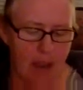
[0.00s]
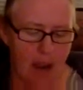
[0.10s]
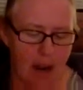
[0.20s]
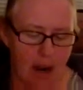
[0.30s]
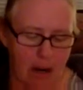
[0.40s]

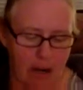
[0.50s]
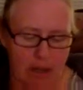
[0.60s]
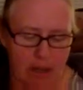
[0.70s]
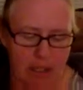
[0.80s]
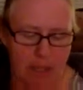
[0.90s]

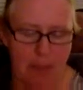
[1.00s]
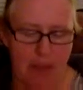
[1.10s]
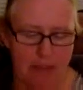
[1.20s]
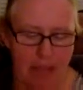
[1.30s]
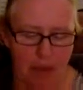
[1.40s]
are
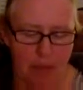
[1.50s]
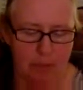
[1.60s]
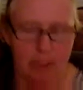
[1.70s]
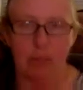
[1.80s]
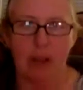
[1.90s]
spelled out
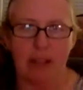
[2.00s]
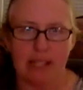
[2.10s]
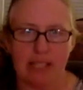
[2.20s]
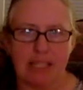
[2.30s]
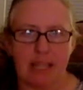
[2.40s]
pretty well
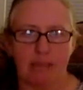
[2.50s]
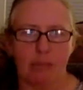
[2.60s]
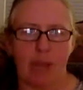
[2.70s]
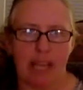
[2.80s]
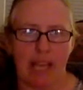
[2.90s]
in Steve's
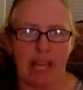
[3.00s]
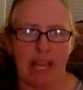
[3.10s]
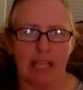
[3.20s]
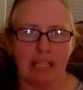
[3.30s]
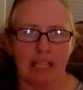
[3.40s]

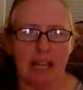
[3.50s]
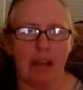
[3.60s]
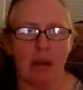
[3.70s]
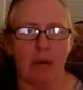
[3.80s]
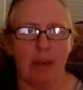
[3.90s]
wiki,
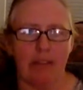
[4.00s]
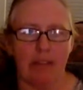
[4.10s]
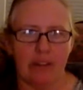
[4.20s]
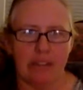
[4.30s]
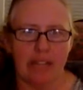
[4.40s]
and
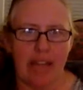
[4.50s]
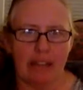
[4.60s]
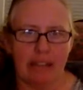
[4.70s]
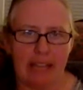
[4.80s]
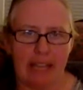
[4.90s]
there's a
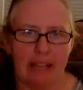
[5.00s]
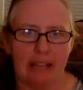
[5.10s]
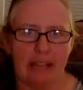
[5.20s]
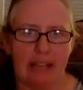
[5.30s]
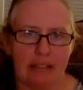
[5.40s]
link
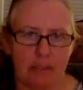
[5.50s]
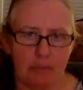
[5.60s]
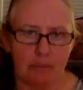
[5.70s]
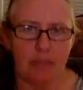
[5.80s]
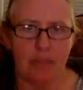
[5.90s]
to his
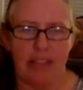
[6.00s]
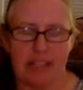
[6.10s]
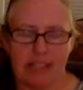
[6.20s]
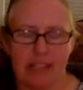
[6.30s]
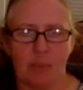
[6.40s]

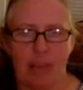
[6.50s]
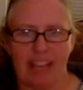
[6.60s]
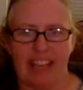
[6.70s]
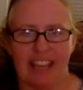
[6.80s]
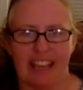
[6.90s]
thesis
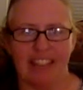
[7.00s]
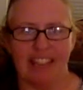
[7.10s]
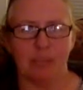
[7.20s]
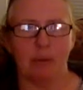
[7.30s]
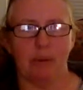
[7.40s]
wiki, I think
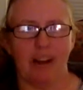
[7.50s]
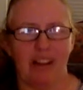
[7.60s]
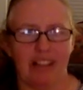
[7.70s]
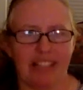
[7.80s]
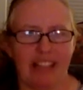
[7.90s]
is what we're
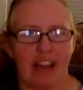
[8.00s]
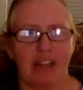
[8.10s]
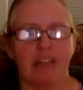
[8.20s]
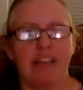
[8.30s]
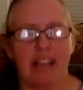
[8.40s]
calling it
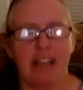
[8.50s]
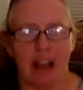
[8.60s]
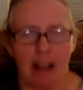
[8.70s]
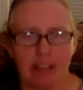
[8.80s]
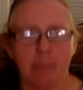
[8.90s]
now,
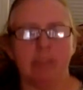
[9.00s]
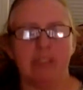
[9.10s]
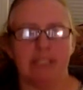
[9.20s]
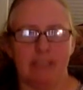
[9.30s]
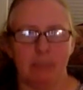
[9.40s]
on the
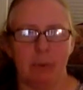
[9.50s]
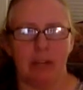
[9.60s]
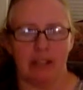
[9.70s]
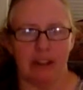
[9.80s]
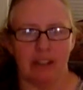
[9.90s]
bulletin board
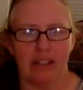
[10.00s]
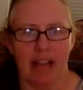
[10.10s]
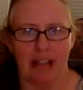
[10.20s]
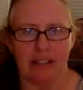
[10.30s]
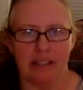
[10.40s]
in our
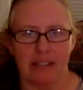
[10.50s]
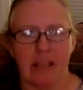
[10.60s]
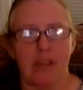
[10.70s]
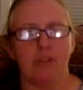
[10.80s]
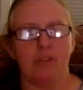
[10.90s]
class.
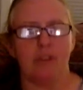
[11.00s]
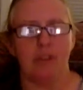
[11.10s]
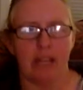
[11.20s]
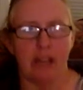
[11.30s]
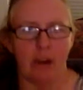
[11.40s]
So you
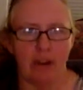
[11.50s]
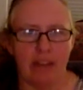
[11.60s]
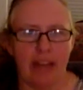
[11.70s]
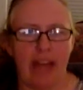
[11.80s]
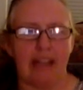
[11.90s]
can go to
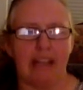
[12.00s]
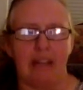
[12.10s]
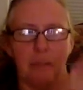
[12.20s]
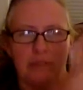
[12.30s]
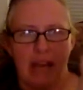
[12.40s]
that and
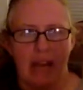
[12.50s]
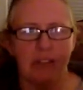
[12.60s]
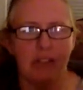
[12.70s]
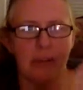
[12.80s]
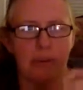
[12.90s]
it will tell
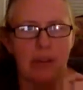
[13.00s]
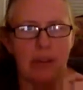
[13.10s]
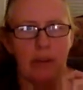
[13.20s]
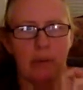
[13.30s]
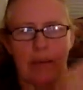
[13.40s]
you
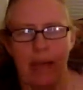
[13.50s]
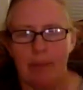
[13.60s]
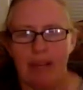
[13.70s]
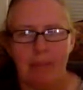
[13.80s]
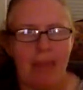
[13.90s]
how
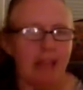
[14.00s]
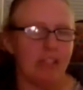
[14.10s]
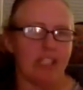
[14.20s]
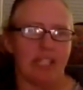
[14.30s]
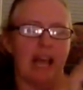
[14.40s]
many
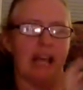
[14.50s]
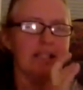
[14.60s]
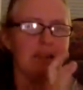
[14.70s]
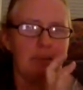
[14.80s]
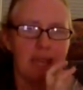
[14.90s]
pages it has
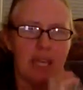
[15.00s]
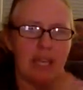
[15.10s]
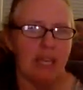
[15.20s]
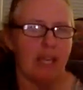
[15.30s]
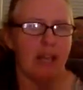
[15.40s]
to
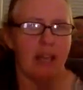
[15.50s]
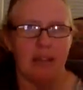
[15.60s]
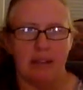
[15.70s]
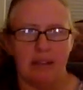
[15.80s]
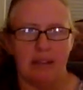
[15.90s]
be,
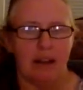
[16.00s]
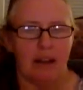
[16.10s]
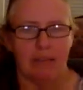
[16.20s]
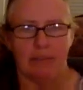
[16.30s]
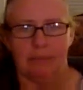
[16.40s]
and
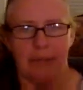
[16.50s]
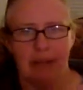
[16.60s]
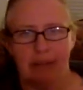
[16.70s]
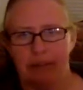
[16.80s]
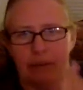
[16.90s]
I
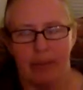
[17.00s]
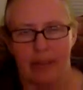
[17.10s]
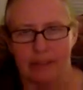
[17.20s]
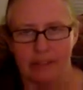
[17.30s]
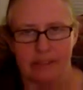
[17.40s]
don't know what
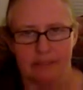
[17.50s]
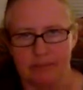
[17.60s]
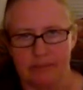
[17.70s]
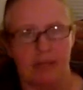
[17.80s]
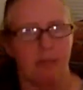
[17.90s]
else,
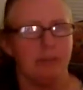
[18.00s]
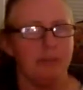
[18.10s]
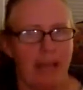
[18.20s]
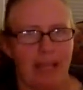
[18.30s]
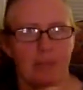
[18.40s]
double
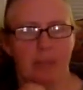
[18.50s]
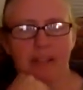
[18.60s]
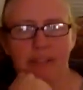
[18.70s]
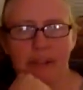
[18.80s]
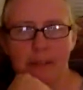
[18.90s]
space,
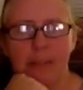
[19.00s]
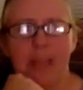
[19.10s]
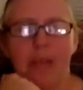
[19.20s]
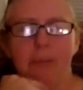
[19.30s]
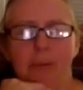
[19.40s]
whatever.
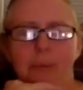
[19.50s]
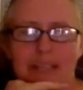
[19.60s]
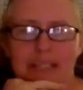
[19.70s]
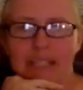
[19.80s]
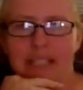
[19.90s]
But
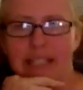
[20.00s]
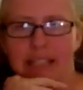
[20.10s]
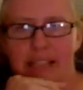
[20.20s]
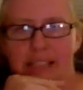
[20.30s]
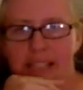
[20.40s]
basically the
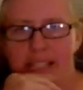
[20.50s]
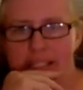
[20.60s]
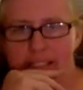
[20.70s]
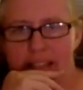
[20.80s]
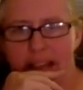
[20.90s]
idea
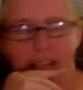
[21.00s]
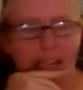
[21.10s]
is that